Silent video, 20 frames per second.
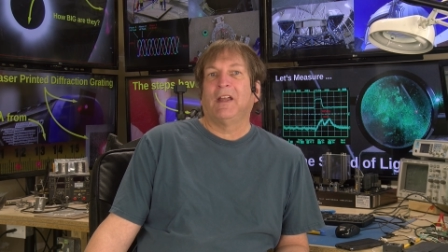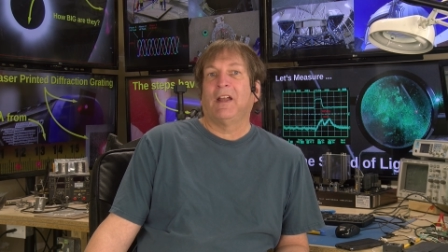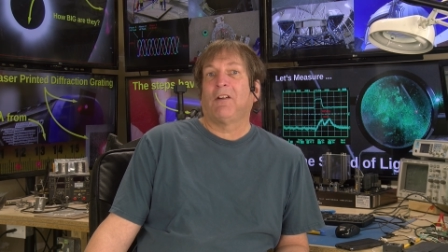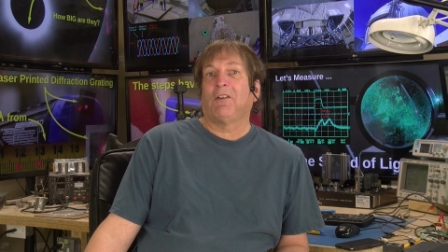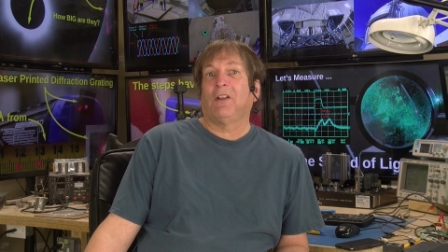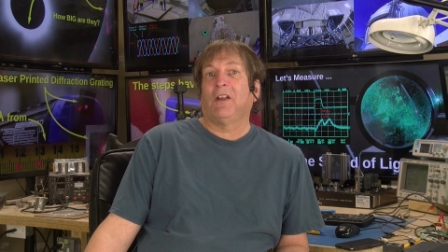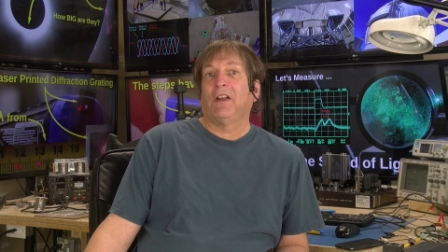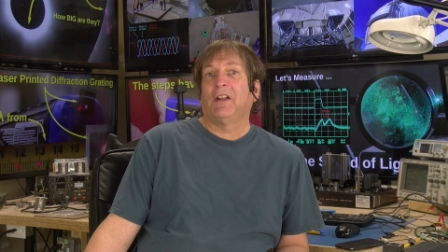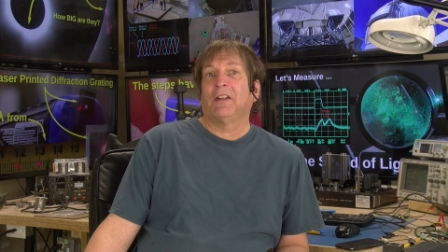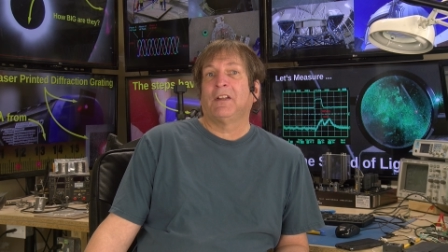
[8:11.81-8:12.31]

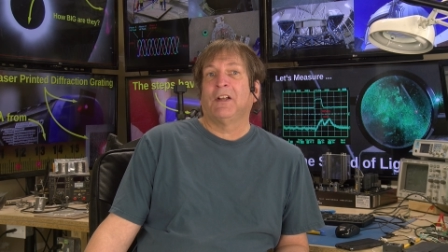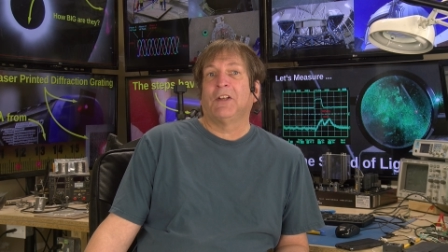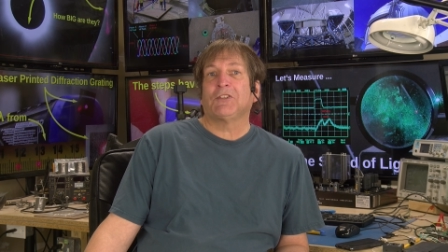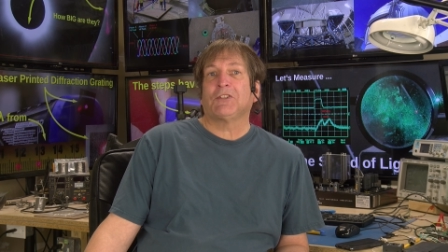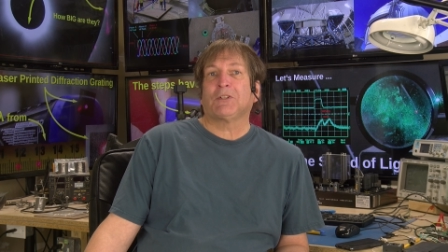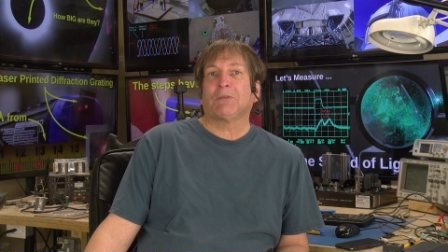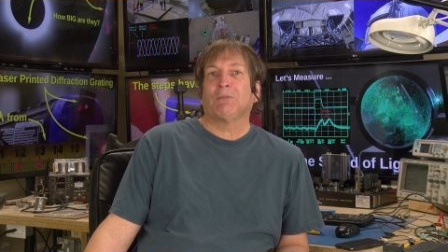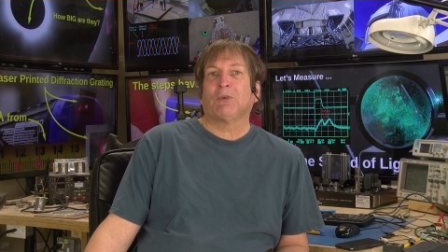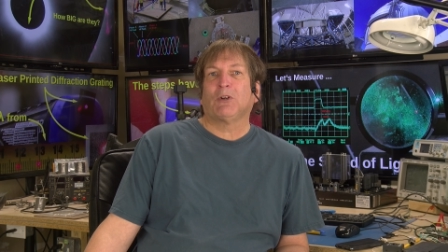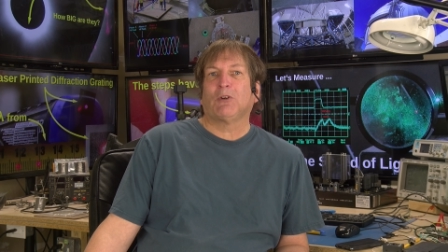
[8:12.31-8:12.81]
airline
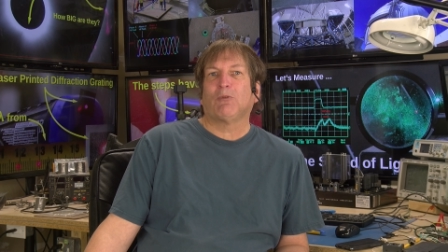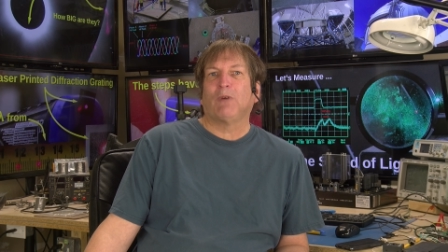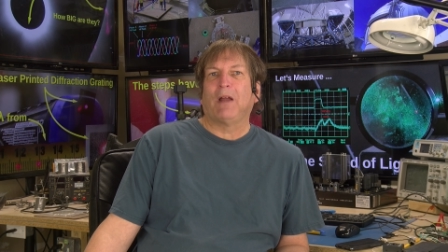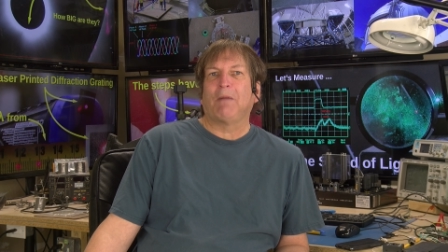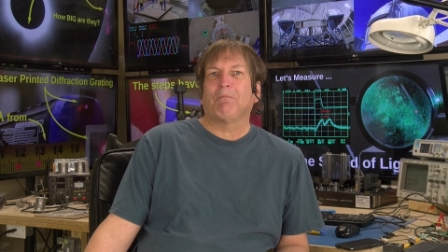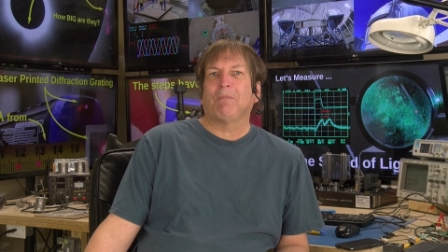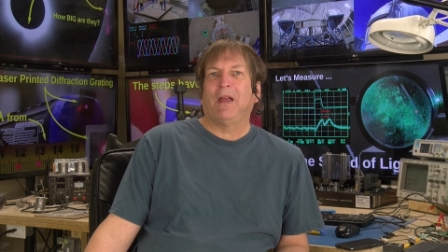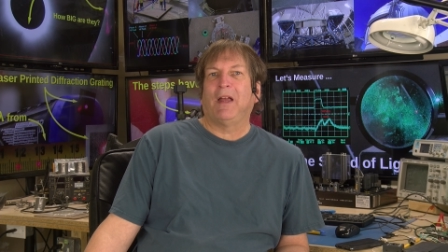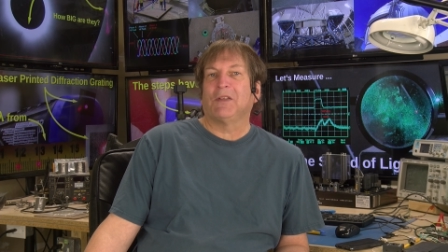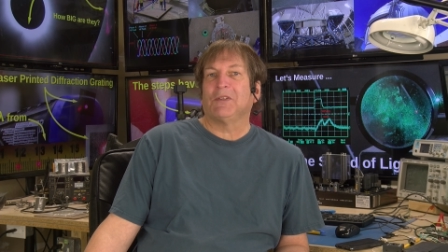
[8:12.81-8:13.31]
customer
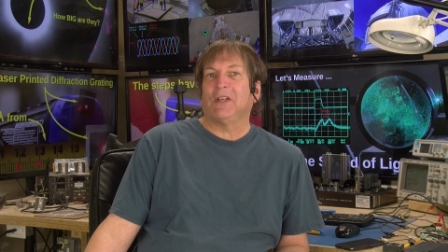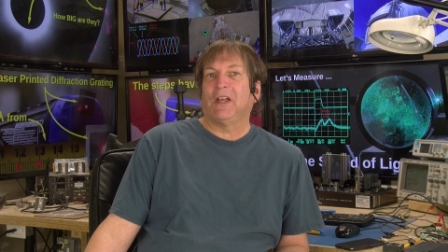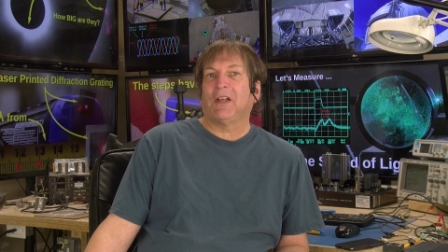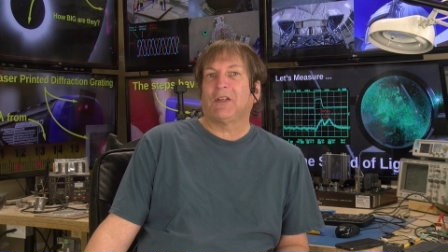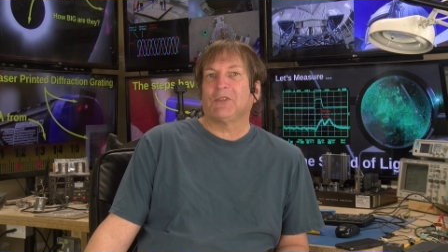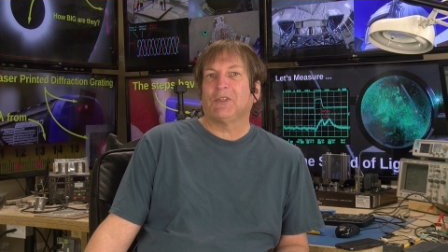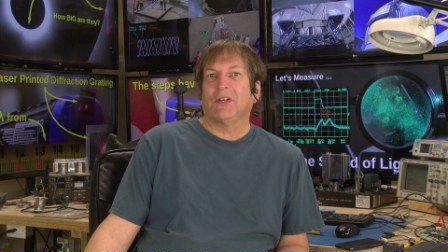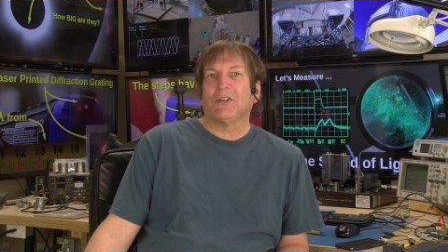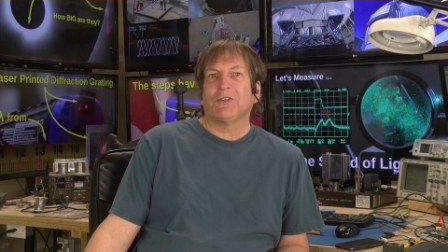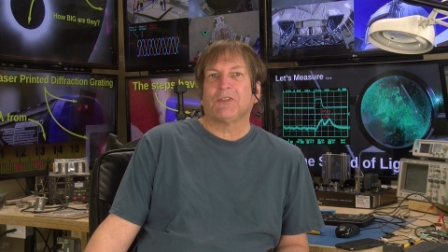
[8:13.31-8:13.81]
rep has
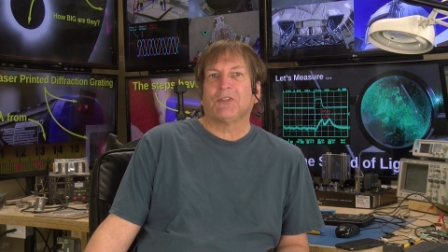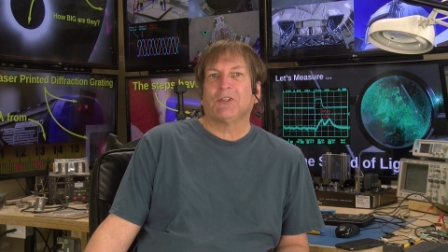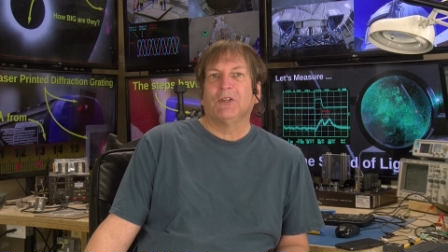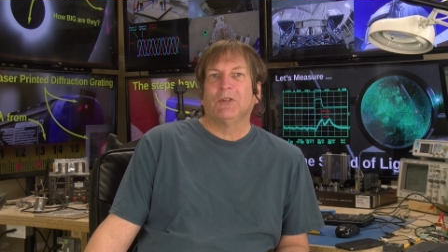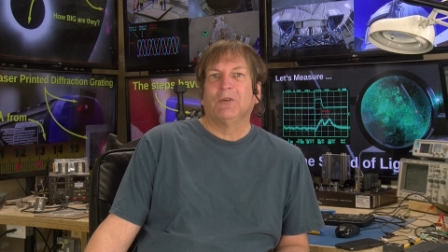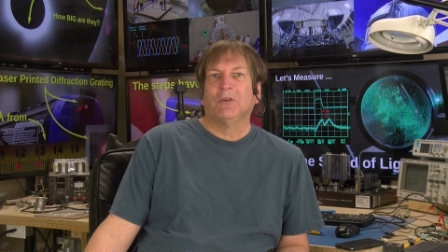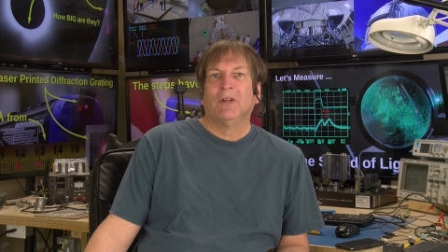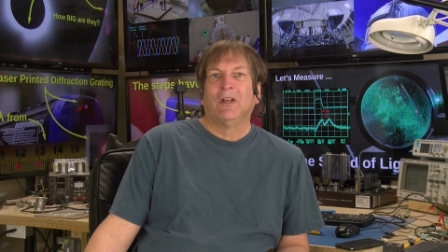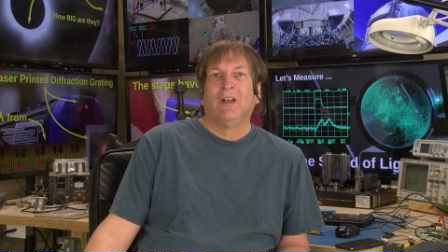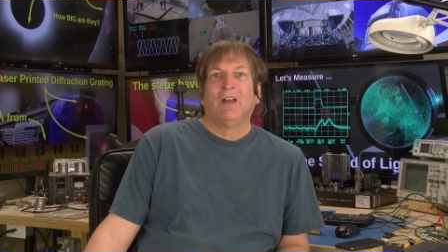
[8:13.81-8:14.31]
access
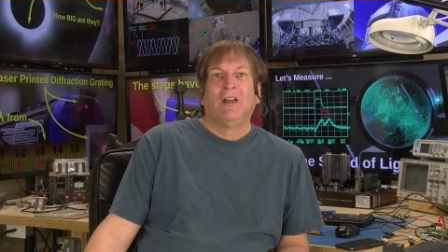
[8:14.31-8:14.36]
to,